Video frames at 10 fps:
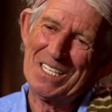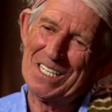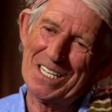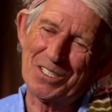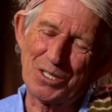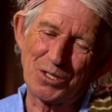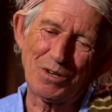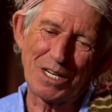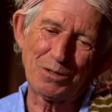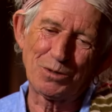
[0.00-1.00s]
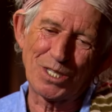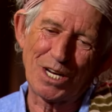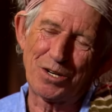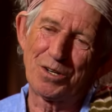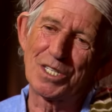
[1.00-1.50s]
He had these records
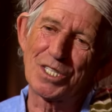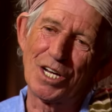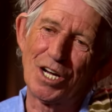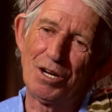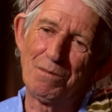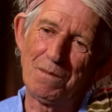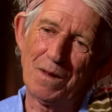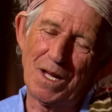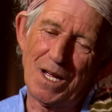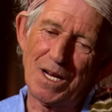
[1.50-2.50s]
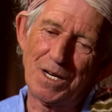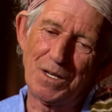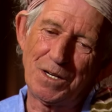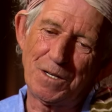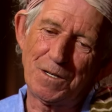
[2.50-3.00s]
under his arm,
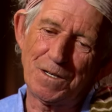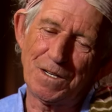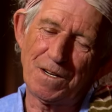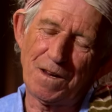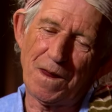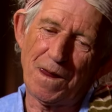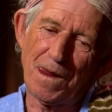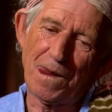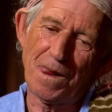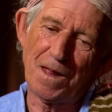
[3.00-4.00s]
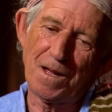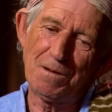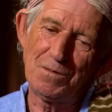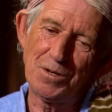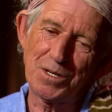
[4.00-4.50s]
and
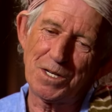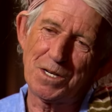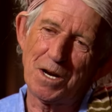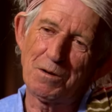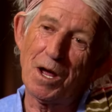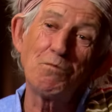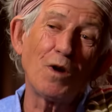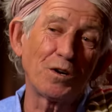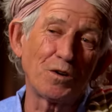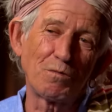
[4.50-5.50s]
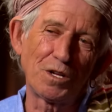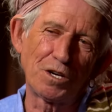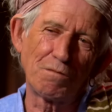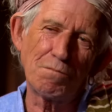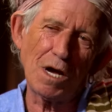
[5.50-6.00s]
I'm looking, and I'm wondering whether
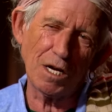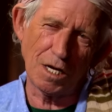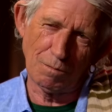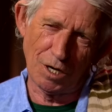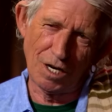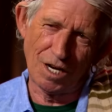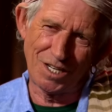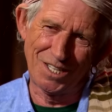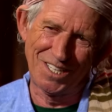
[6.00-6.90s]
to mug him or not.